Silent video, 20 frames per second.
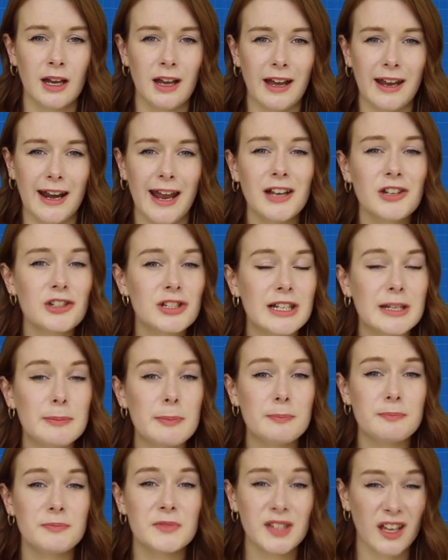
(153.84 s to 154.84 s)
And
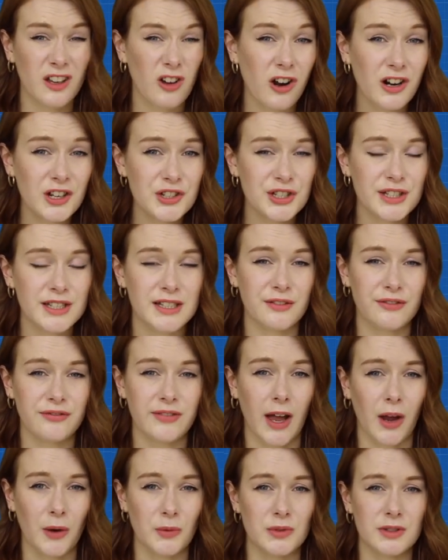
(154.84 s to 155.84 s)
actually, psychologists have
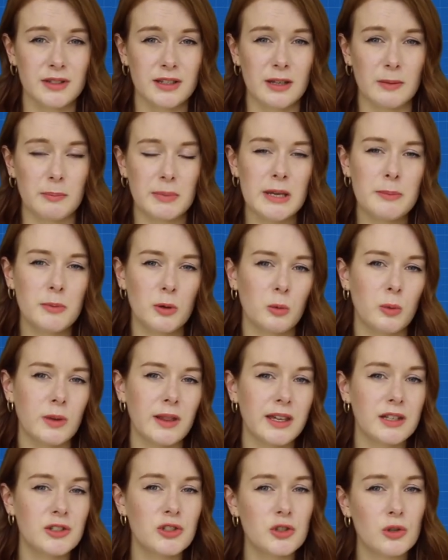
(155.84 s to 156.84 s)
found that people will
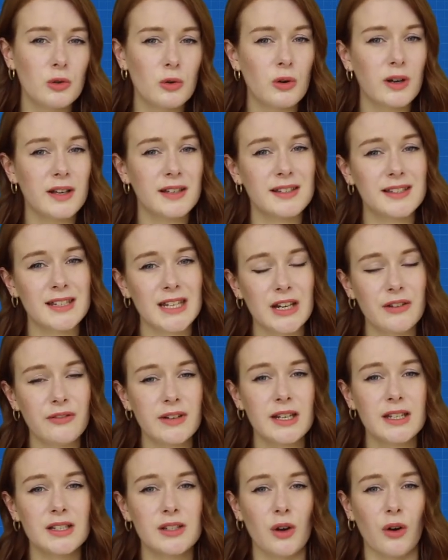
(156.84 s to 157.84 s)
endure a
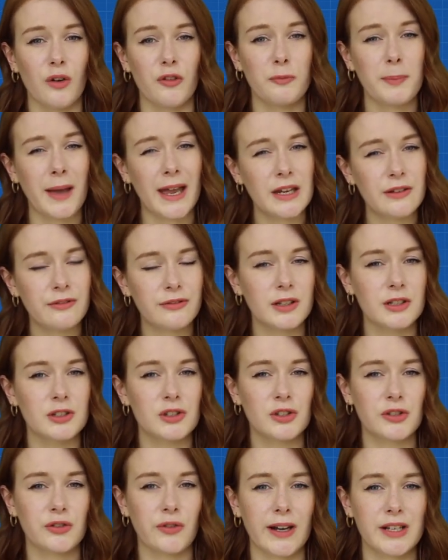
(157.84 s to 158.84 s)
series of painful and
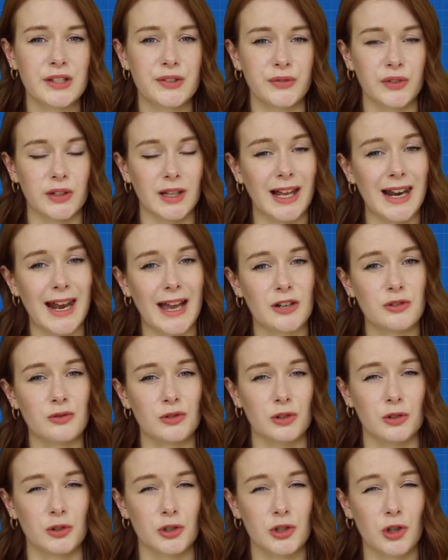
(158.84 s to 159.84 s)
stressful
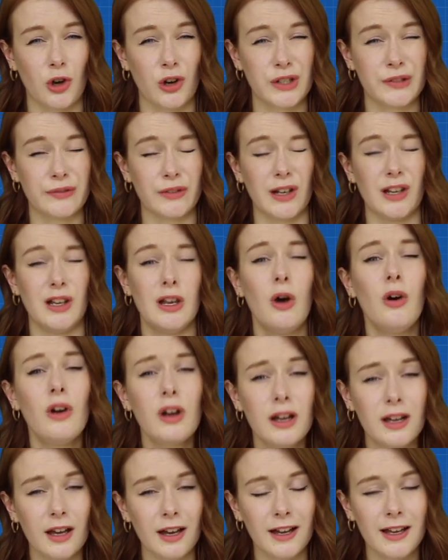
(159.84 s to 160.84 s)
electrical shocks for
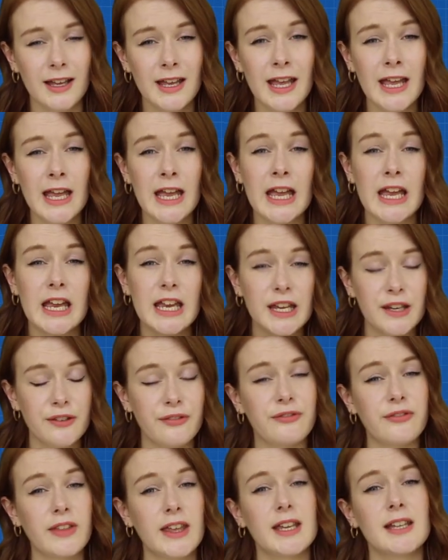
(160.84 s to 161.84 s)
longer
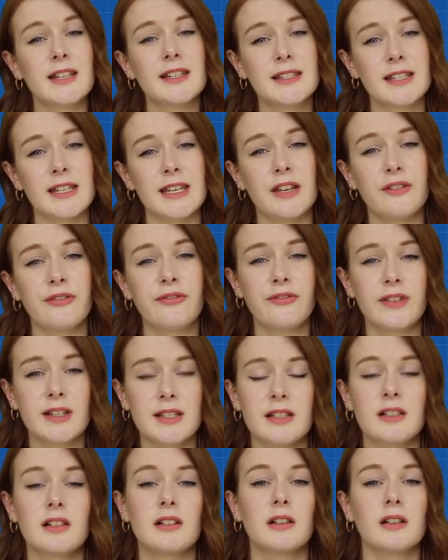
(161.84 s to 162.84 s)
if they can seek
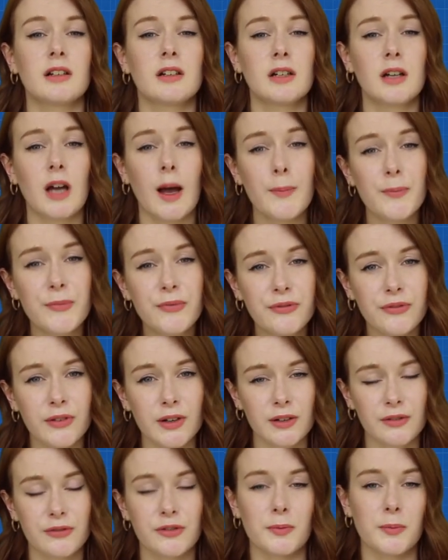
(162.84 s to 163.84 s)
physical
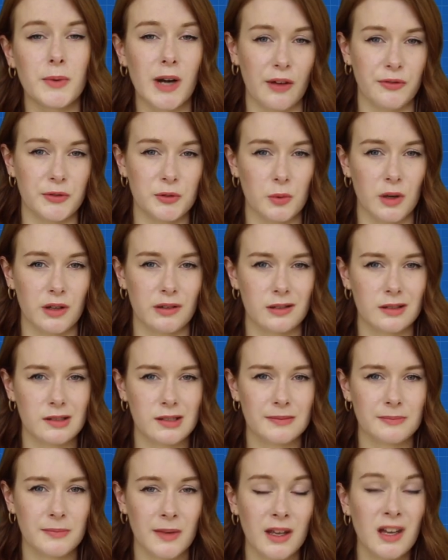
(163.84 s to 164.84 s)
comfort from loved
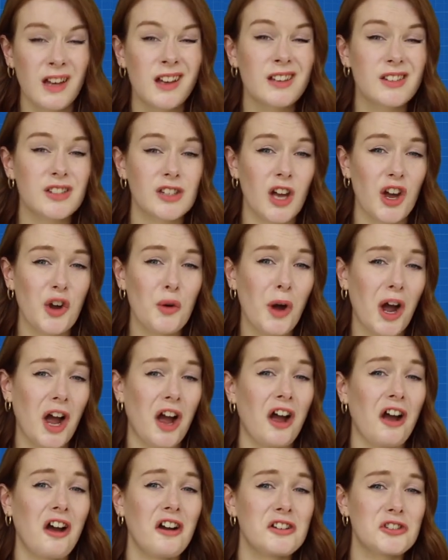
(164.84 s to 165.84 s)
ones. So a
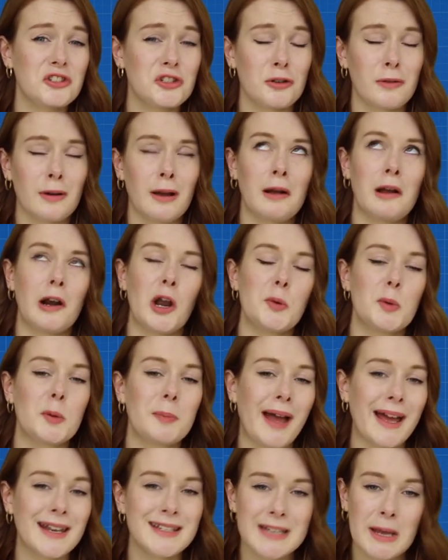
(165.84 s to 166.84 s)
hug during a global
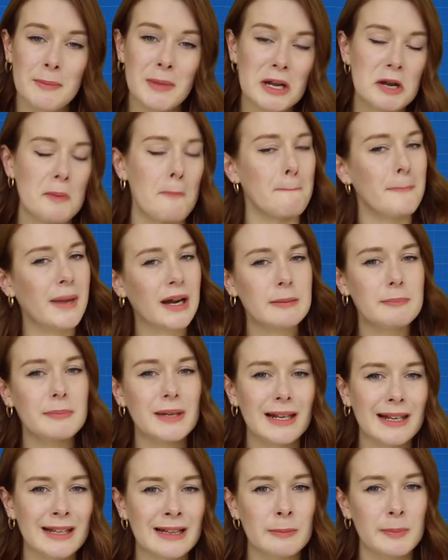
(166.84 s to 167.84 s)
pandemic might be
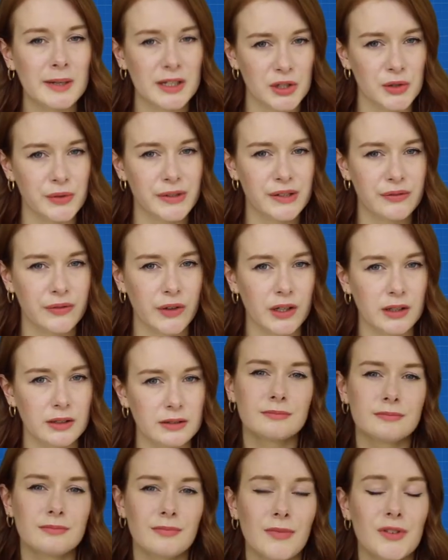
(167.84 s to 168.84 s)
a little bit
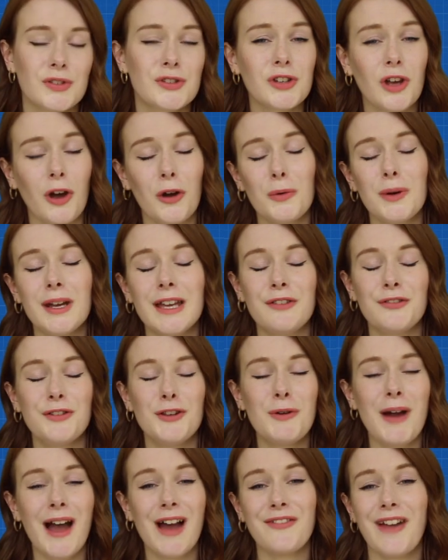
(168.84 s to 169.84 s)
useful. So if
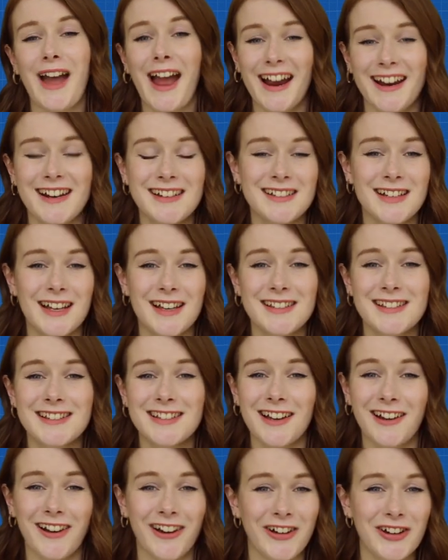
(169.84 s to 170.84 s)
you have access
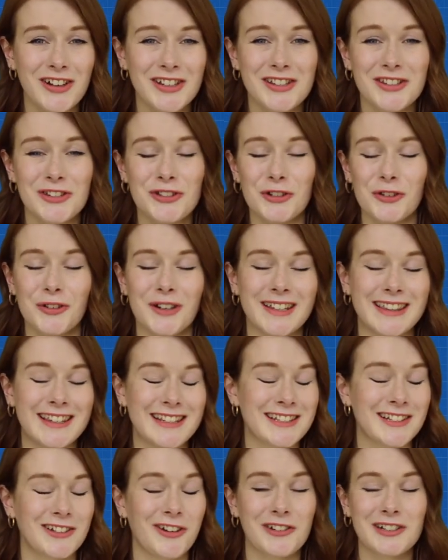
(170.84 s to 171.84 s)
to hugs during
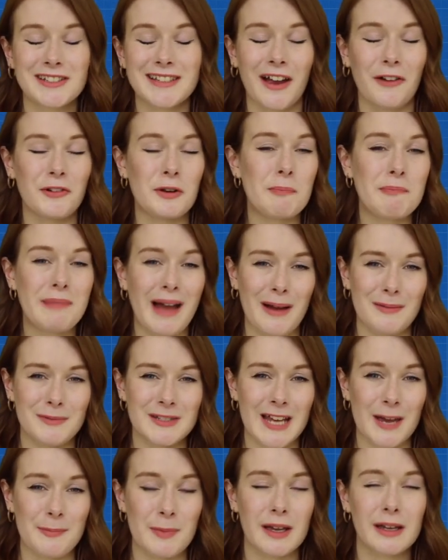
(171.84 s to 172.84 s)
this lockdown and
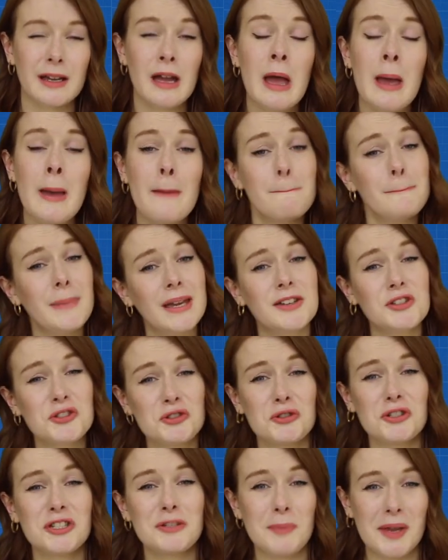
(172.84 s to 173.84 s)
pandemic, make
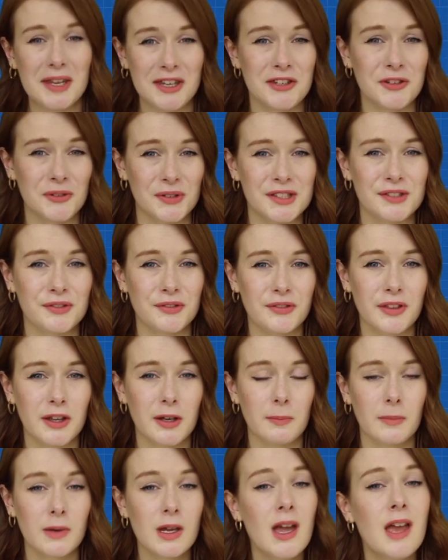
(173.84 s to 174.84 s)
sure to make use of
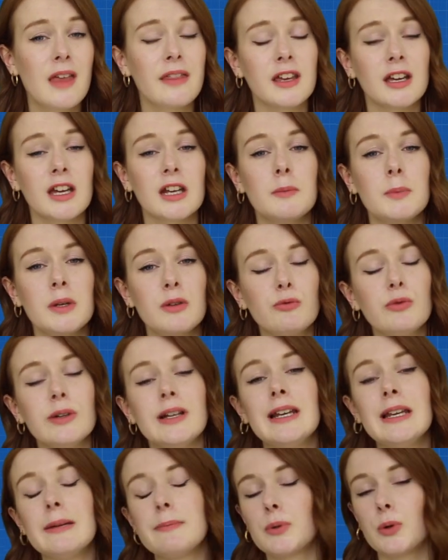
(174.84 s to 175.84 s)
them. They're going to be
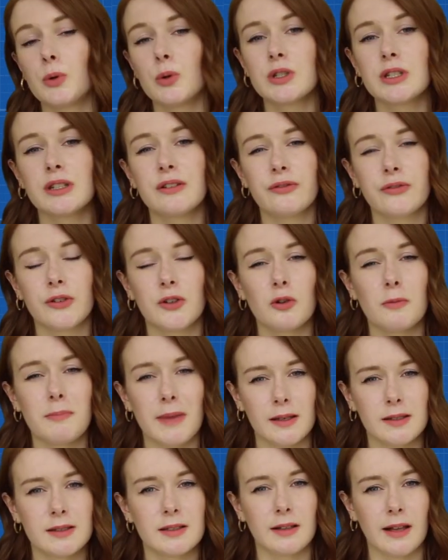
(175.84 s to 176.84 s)
really important for your
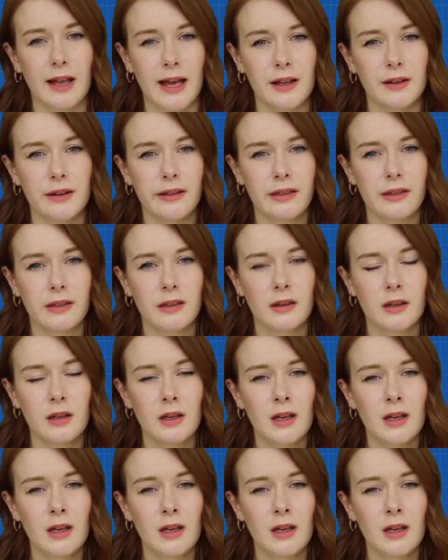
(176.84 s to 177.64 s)
mental health.